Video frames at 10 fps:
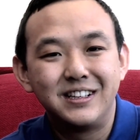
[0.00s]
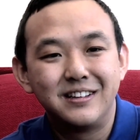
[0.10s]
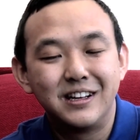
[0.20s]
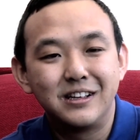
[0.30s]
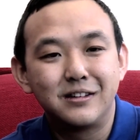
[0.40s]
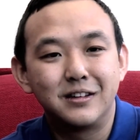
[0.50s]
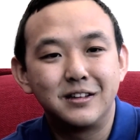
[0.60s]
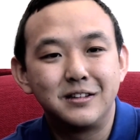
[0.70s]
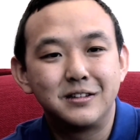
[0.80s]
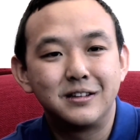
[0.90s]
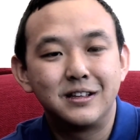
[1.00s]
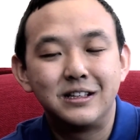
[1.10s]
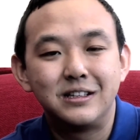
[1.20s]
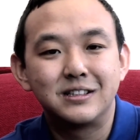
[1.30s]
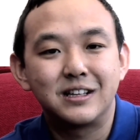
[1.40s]
really got into in
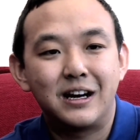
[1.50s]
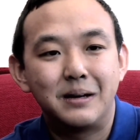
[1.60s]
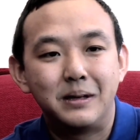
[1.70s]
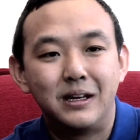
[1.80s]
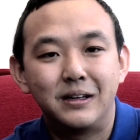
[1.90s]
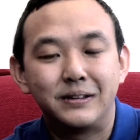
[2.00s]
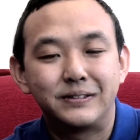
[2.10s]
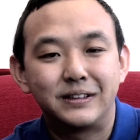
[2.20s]
his army life.